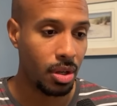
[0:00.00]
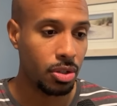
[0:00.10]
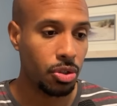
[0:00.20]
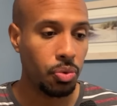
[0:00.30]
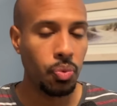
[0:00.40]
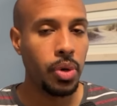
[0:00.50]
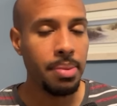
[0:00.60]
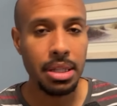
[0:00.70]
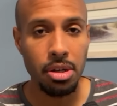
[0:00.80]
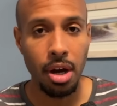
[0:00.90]
So what
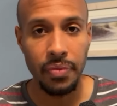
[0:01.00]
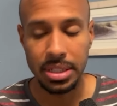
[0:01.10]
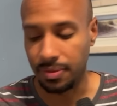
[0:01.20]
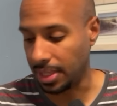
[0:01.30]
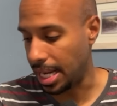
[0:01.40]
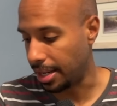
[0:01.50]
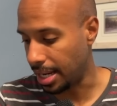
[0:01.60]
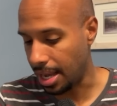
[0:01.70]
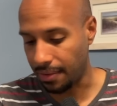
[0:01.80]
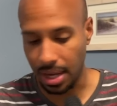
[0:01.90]
about the offensive line? And
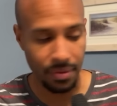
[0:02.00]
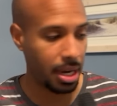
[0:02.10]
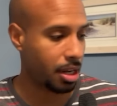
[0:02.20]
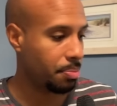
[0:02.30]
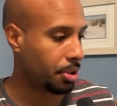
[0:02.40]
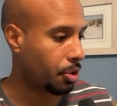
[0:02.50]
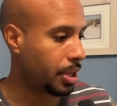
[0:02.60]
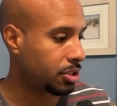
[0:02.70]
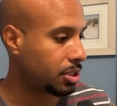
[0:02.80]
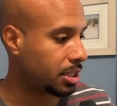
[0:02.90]
I've got a couple of
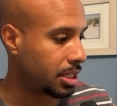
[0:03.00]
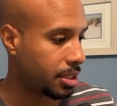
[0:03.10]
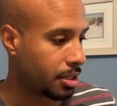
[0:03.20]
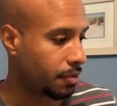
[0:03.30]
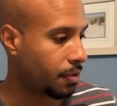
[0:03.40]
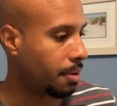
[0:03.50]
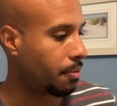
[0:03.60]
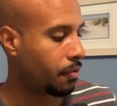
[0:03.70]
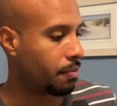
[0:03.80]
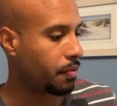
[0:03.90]
questions here
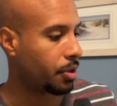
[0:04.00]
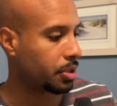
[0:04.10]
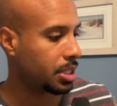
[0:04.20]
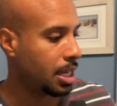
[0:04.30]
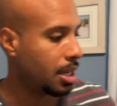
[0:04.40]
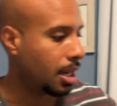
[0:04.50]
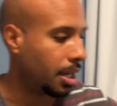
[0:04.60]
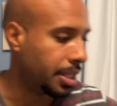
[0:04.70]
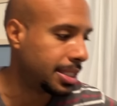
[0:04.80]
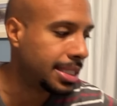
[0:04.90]
from folks
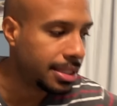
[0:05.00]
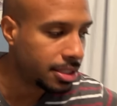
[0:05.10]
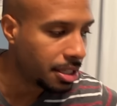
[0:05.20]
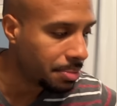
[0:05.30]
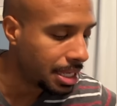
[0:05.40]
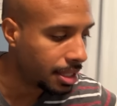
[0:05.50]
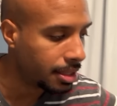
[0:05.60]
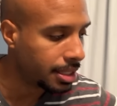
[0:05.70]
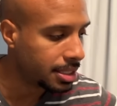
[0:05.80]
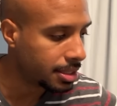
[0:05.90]
that sent
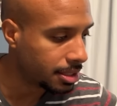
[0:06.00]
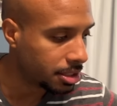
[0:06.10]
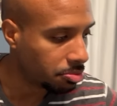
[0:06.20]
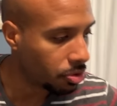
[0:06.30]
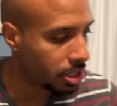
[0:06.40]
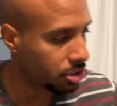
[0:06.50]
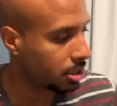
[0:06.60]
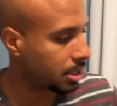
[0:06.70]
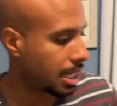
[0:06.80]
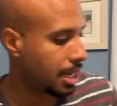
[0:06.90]
in some
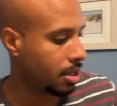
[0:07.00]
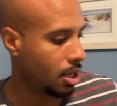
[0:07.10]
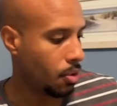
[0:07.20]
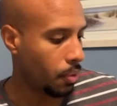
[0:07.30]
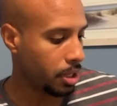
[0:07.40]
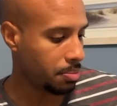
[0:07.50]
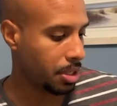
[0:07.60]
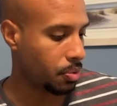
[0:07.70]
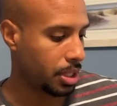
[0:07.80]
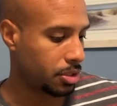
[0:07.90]
questions. And one of the
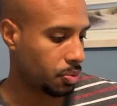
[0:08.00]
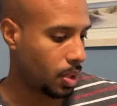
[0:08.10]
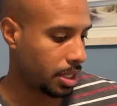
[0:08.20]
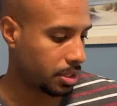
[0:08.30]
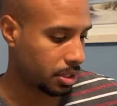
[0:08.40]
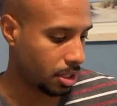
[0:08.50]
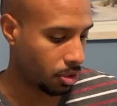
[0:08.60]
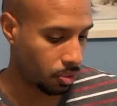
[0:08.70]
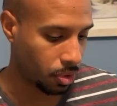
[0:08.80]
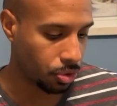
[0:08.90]
big ones was, you
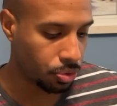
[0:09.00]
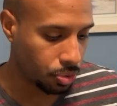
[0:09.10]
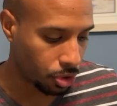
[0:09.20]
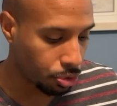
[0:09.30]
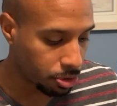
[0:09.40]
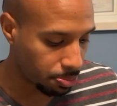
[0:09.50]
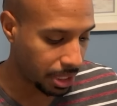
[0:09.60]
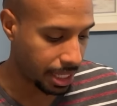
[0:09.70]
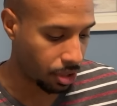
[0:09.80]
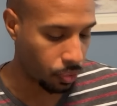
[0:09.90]
know, who's
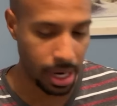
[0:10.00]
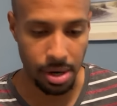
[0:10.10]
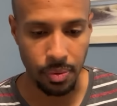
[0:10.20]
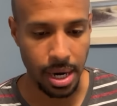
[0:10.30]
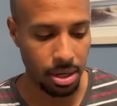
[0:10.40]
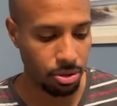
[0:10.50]
playing where, right?